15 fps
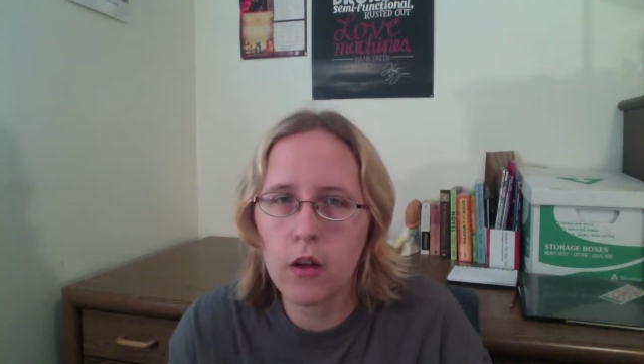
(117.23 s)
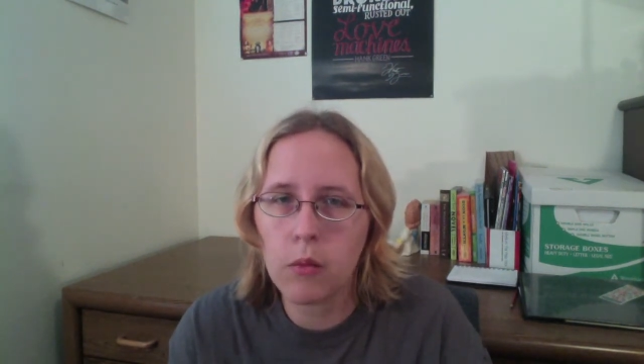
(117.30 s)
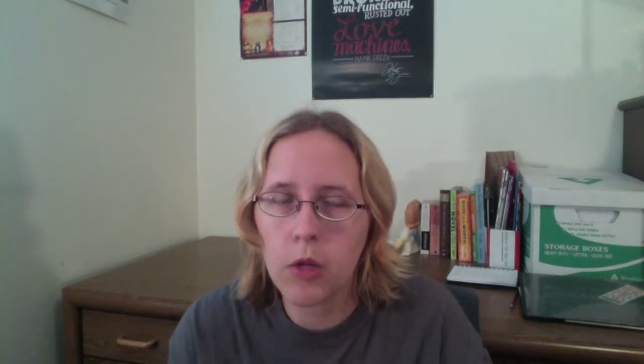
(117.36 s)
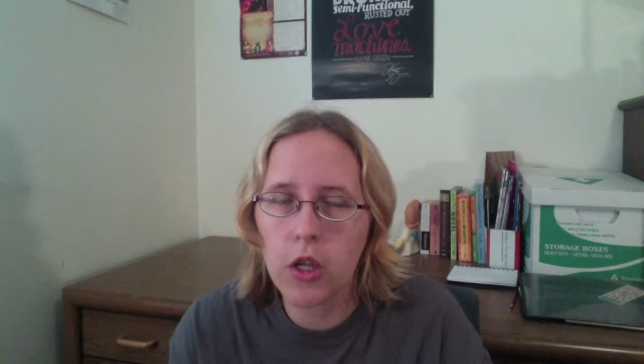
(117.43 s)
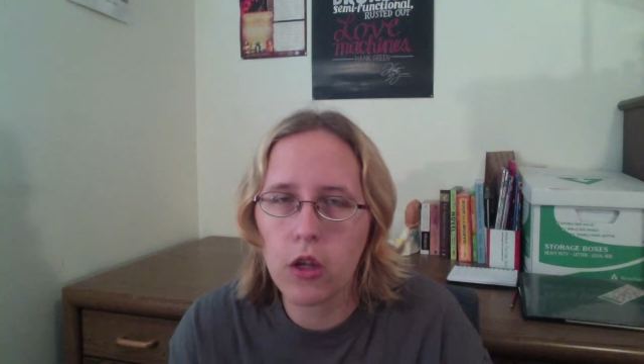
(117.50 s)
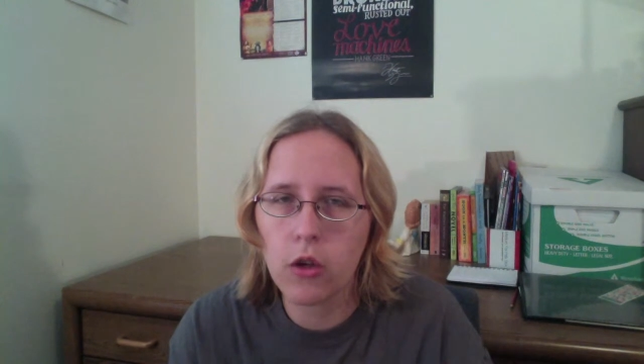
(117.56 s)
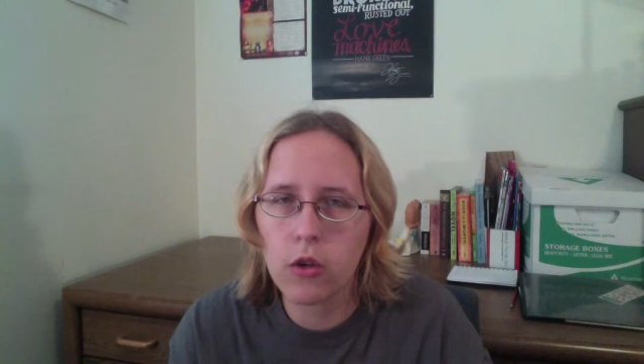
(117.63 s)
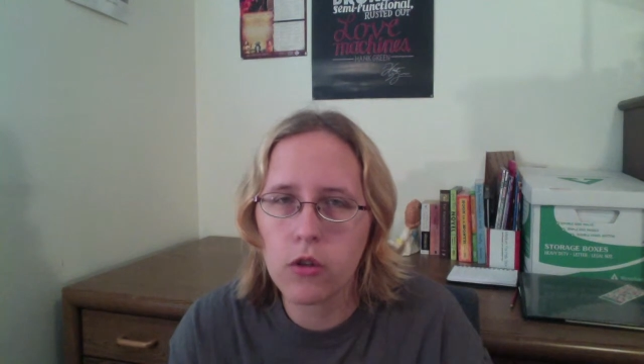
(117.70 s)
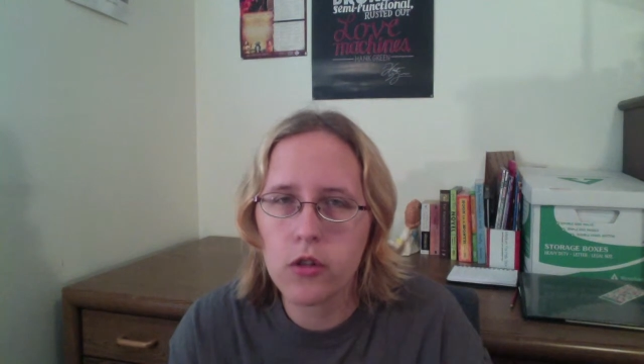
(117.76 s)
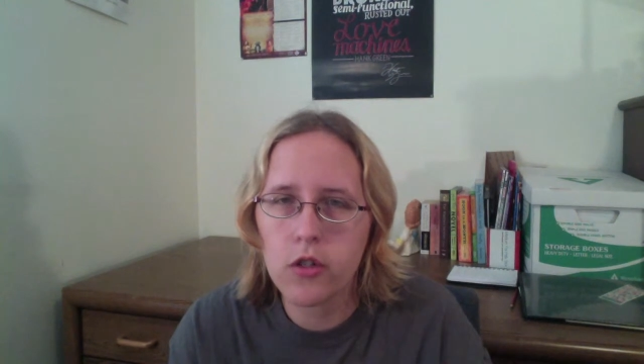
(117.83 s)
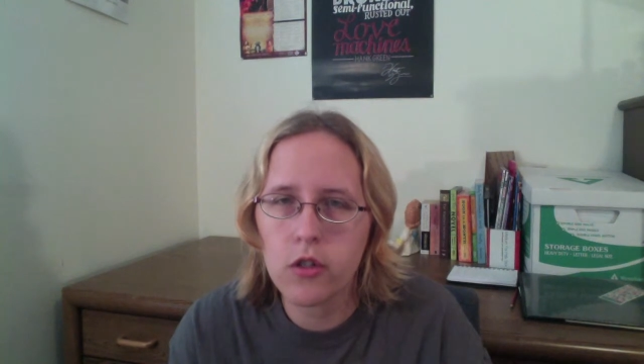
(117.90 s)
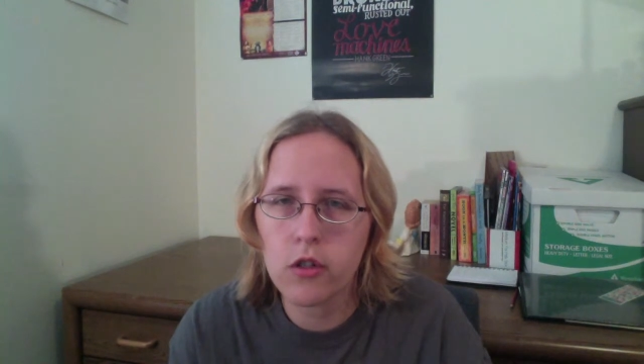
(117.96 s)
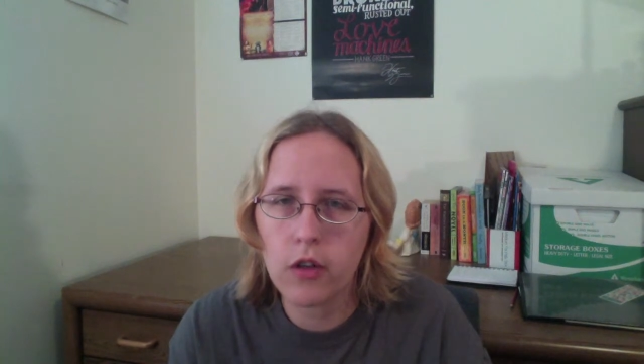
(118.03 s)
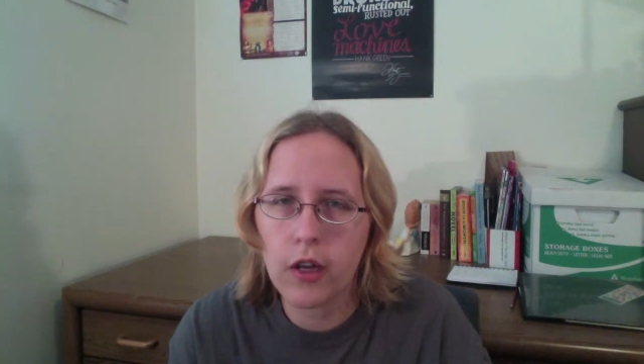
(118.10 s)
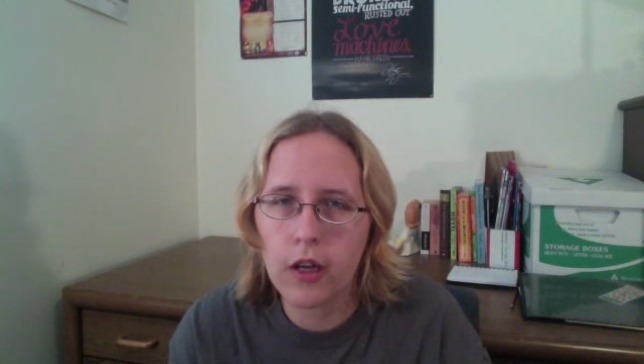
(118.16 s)
I'm a
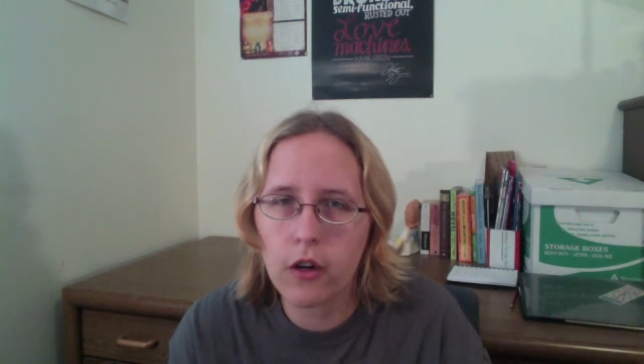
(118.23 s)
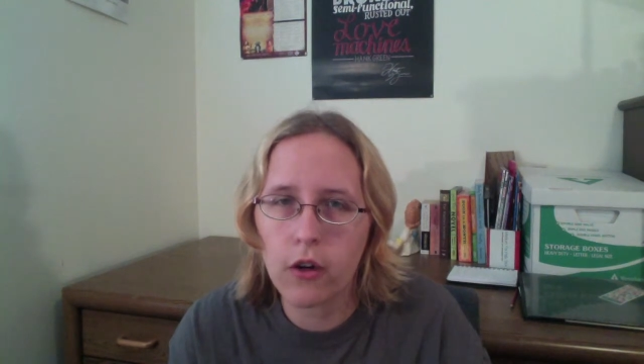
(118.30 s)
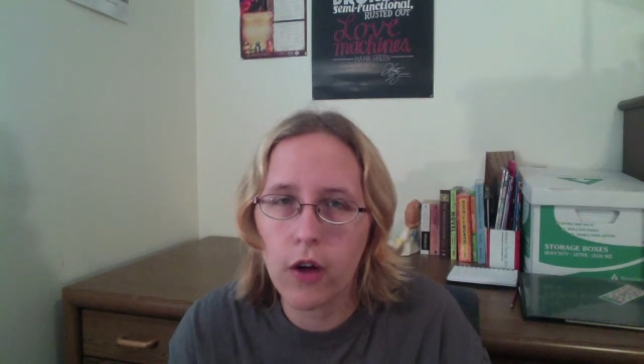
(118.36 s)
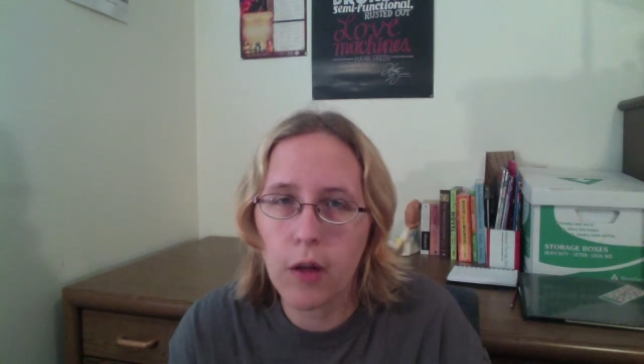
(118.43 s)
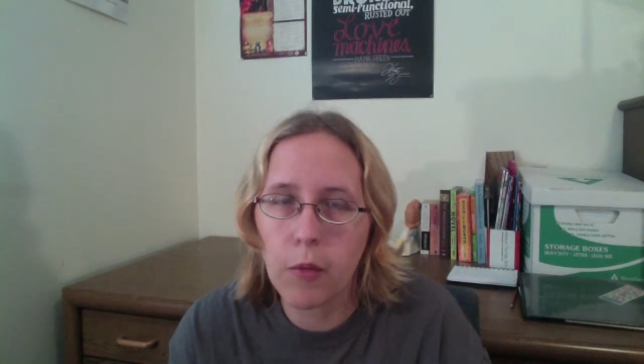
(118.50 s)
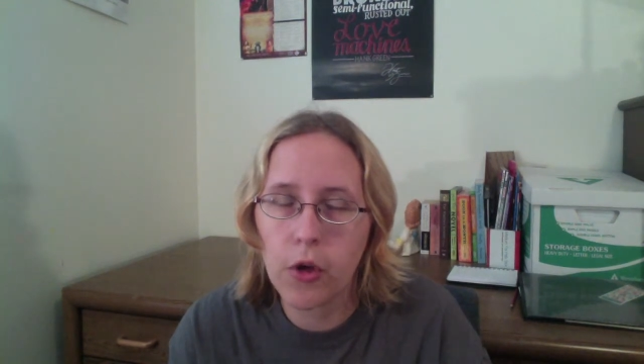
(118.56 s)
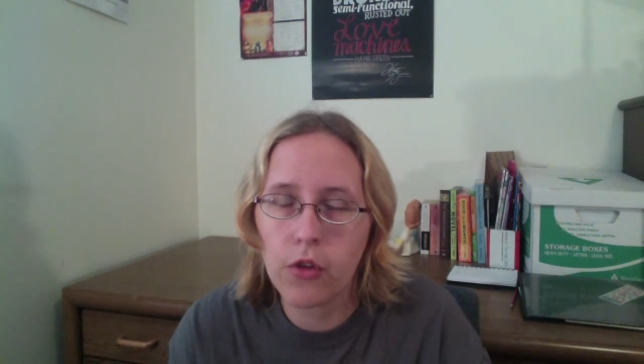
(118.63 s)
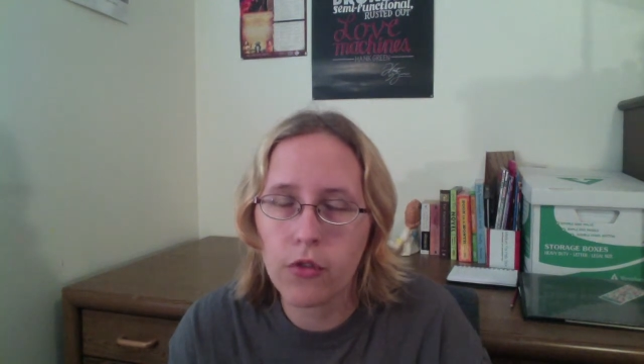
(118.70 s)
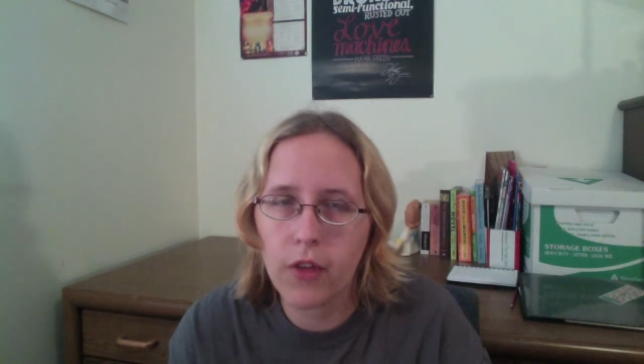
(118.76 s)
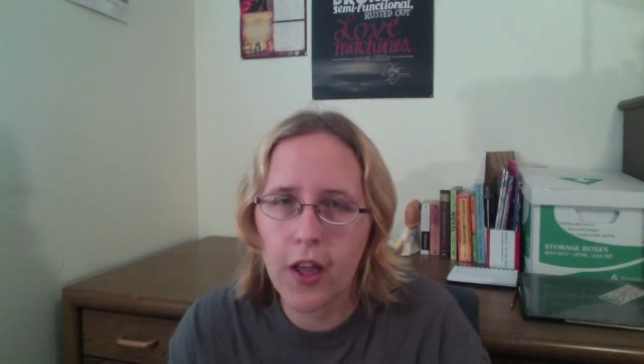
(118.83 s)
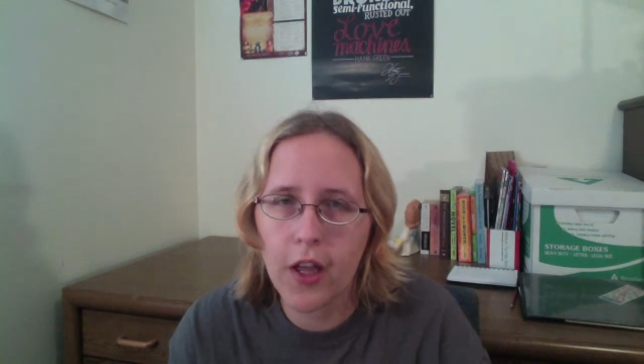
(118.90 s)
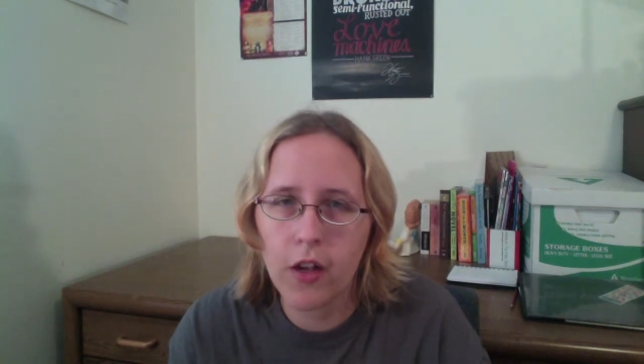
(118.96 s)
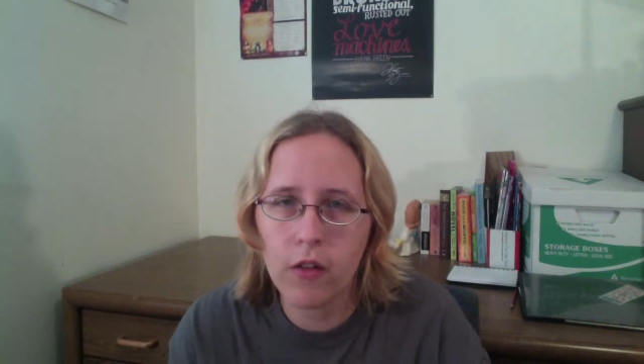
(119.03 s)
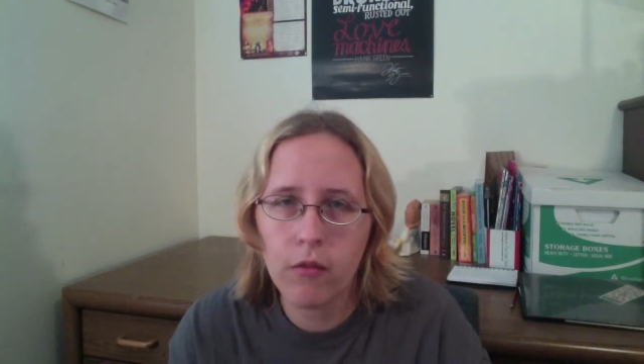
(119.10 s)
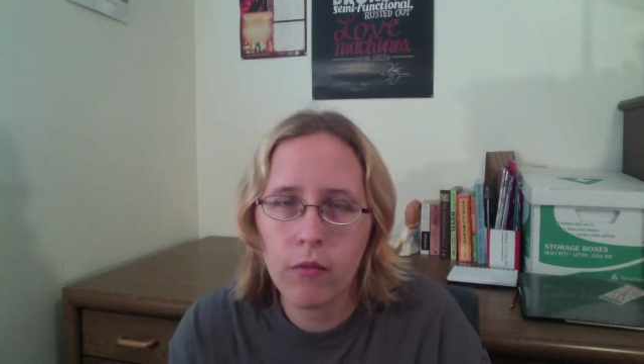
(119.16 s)
huge NaNoWriMo
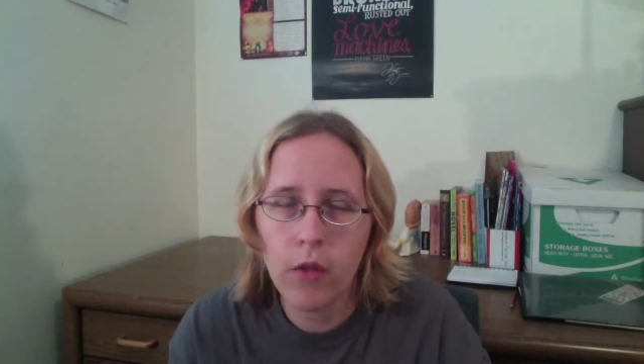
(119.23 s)
fan,